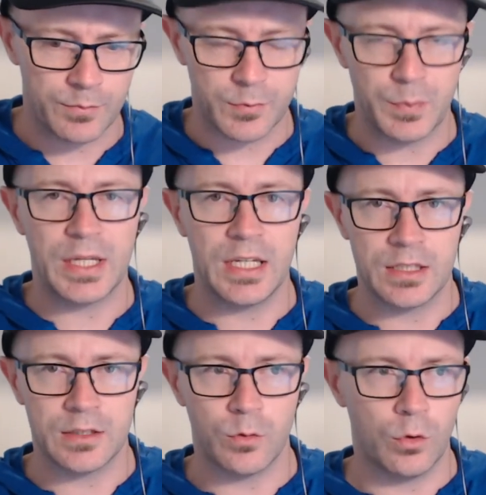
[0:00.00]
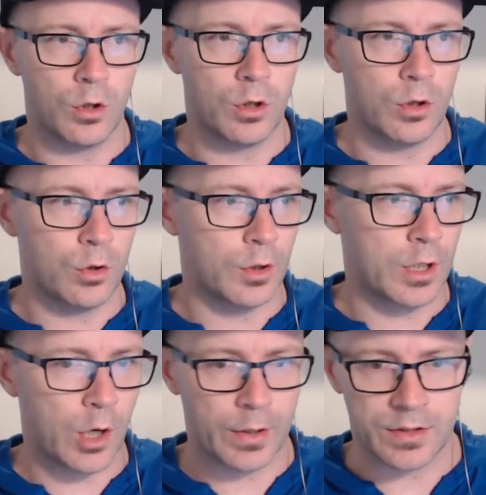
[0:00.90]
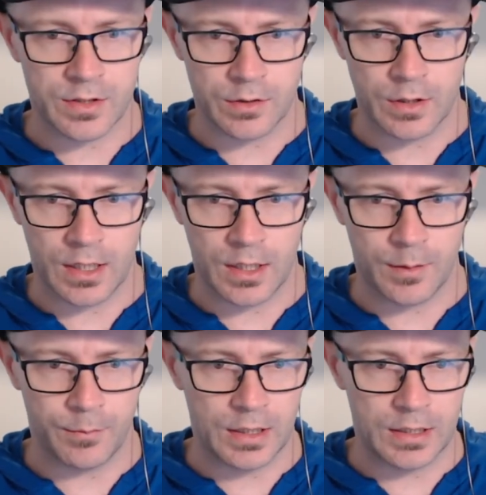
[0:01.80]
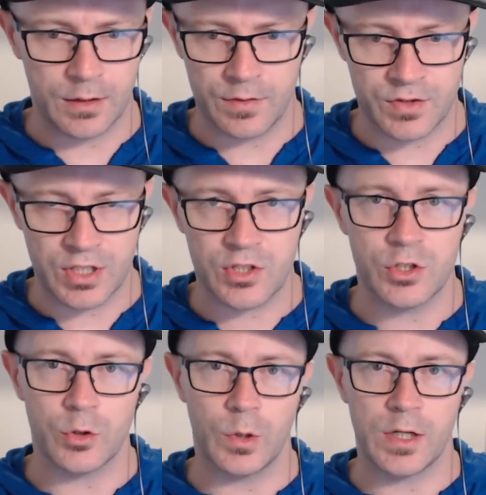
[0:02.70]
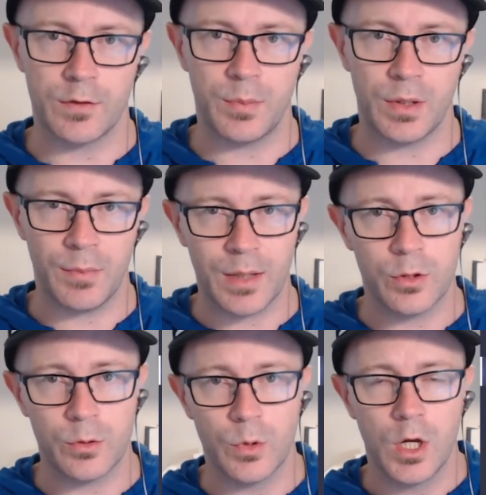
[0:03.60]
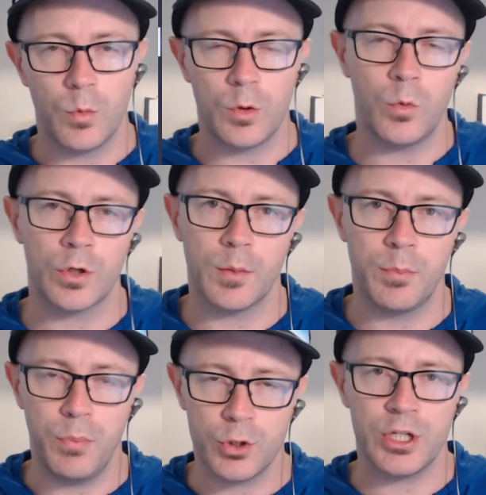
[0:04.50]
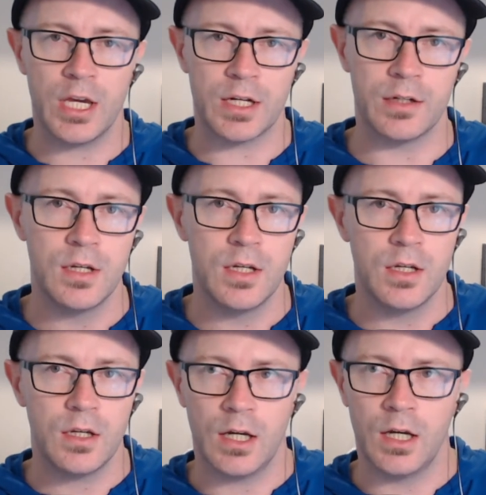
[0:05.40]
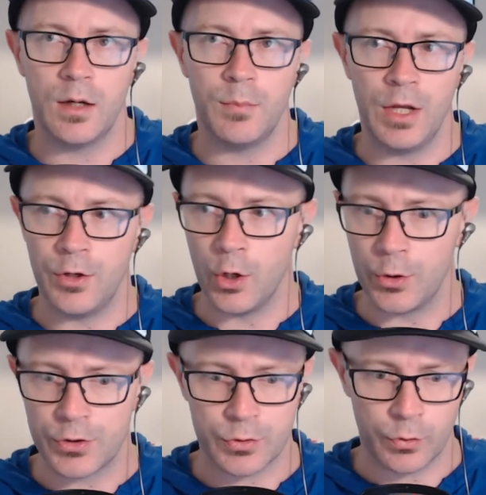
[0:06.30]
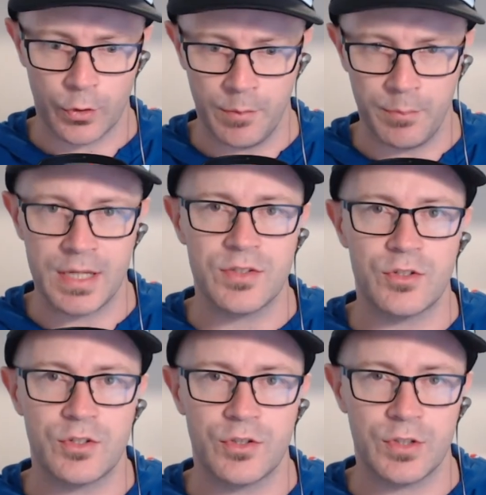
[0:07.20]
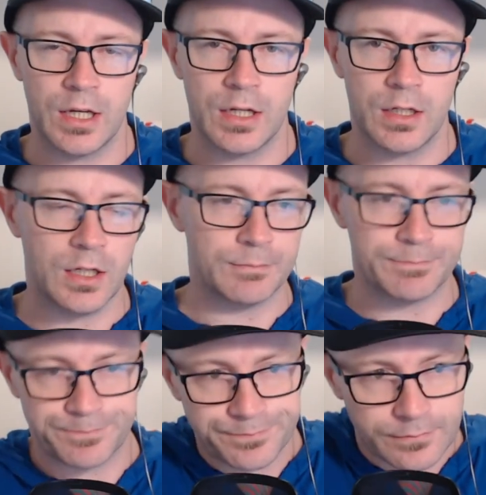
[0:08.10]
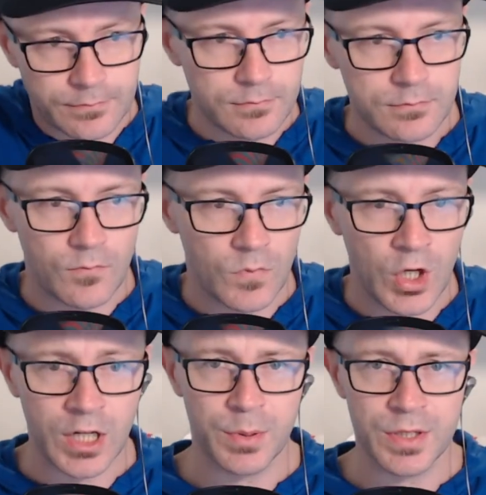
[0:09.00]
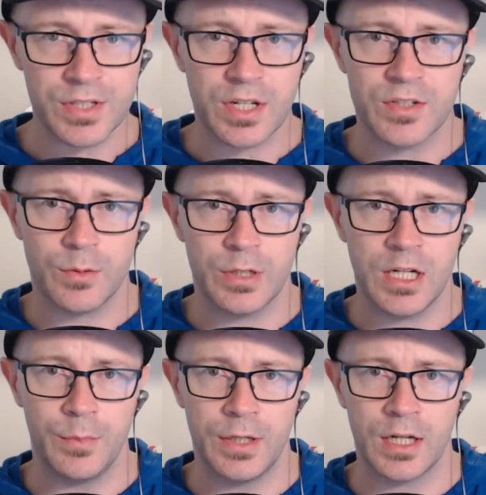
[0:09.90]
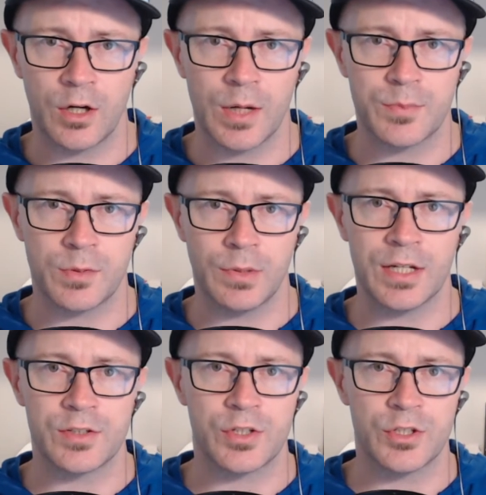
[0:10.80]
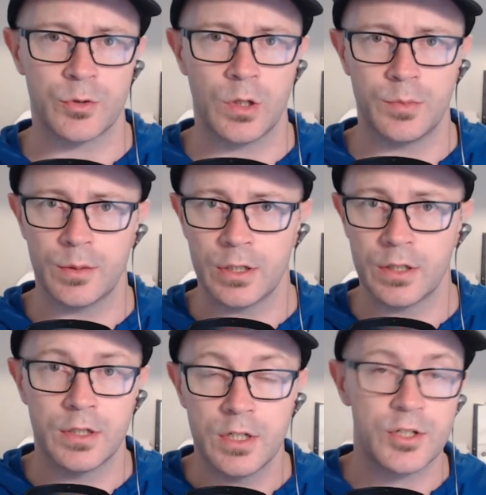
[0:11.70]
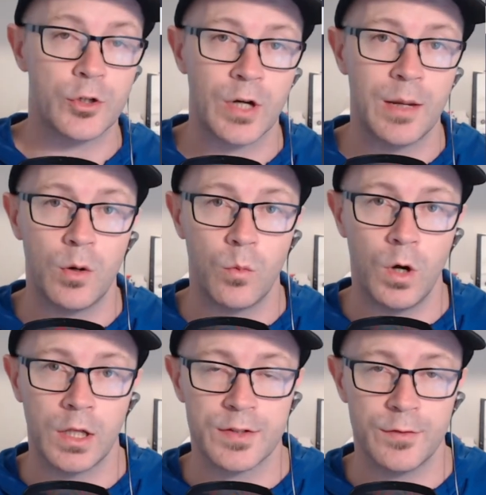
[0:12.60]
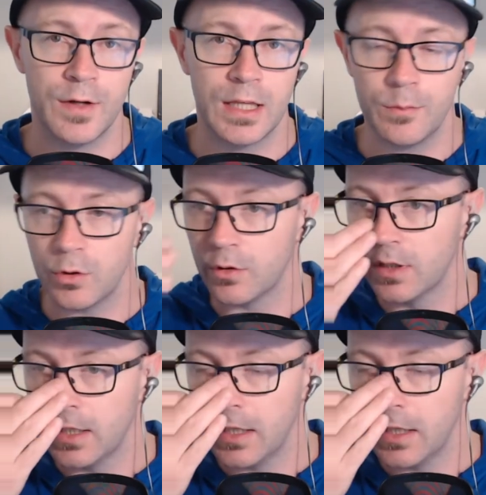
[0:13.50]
speaking or going to any of the sessions or whatever, but maybe we'd want to push out a notice or a message to say, kind of busy, can someone help me out and grab some lunch, because I won't be able to grab it while it's available.